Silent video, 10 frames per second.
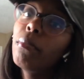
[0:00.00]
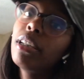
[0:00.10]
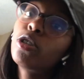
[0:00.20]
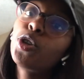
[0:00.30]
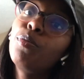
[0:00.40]

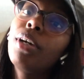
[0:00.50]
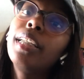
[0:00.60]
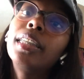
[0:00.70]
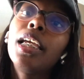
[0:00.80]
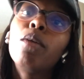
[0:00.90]
Make sure you
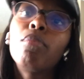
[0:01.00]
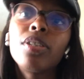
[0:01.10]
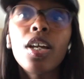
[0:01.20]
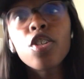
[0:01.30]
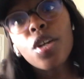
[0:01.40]
meditate and
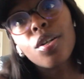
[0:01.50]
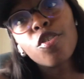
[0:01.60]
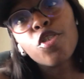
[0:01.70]
protect your energy.